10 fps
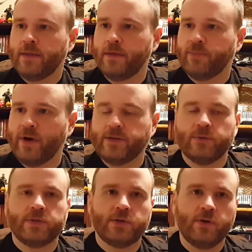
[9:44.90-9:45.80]
The price
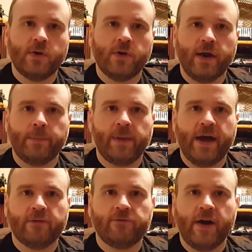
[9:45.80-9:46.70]
was so good on
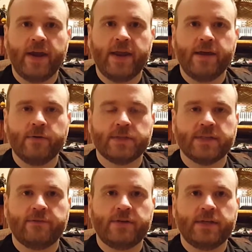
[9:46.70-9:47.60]
Black Friday. It was
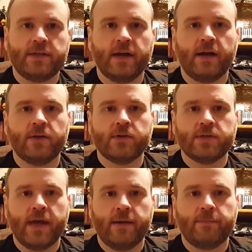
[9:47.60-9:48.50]

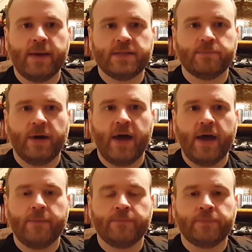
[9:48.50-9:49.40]
$17 at Best Buy.